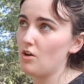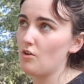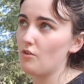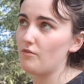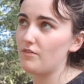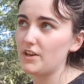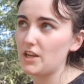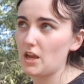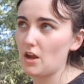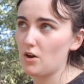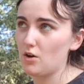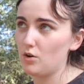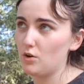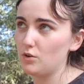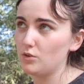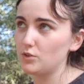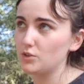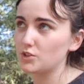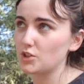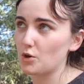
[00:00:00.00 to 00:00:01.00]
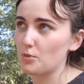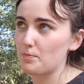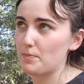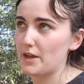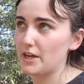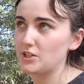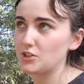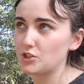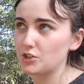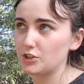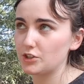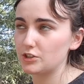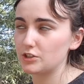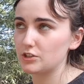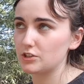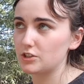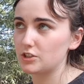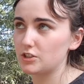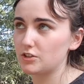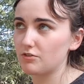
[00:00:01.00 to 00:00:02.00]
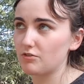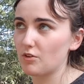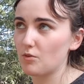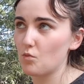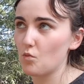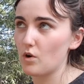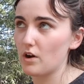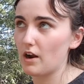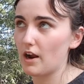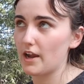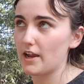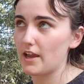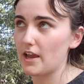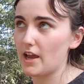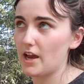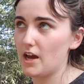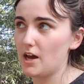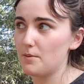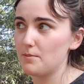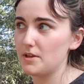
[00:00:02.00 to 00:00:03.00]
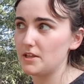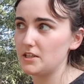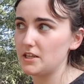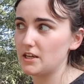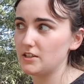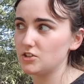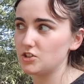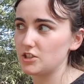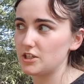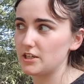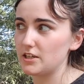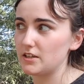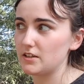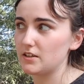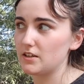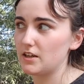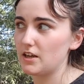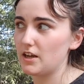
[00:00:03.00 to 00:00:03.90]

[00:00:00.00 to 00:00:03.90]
videos or pictures from where I am in Yenji.